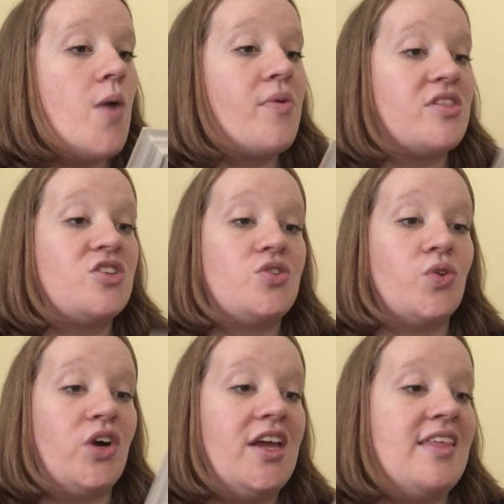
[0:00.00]
But the
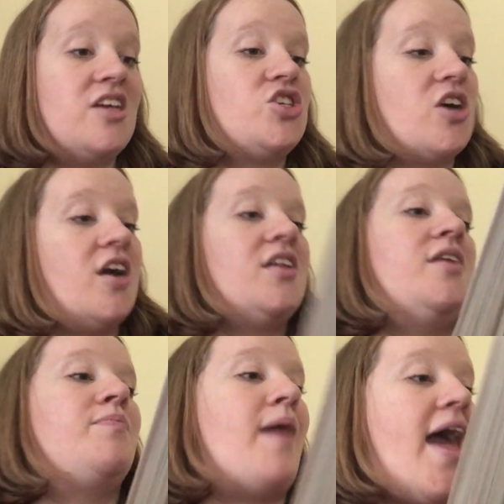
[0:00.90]
story that
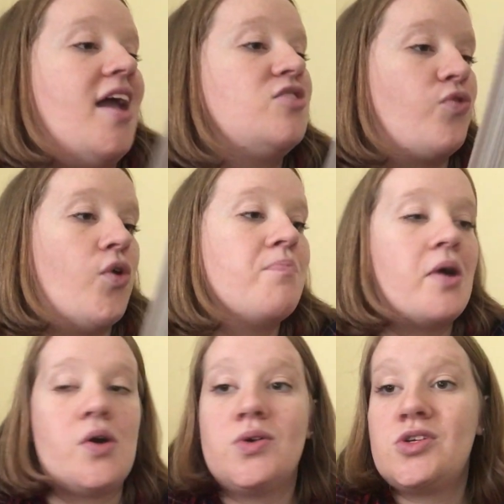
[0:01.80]
Charlotte begged for
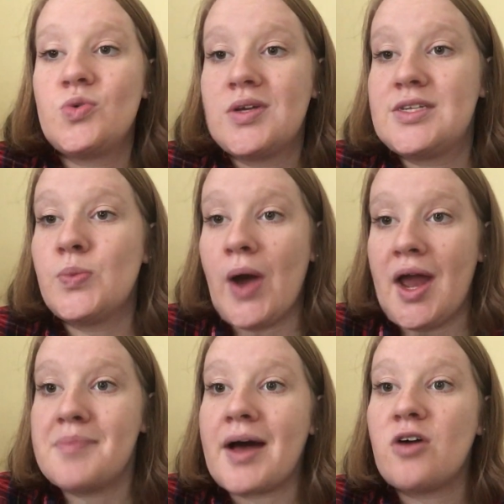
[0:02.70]
most was the one
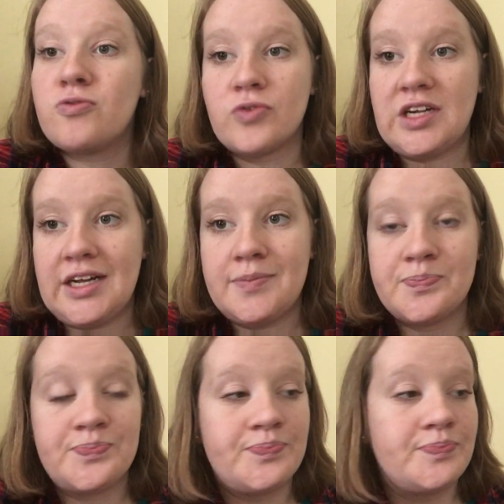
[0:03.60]
about Freedom.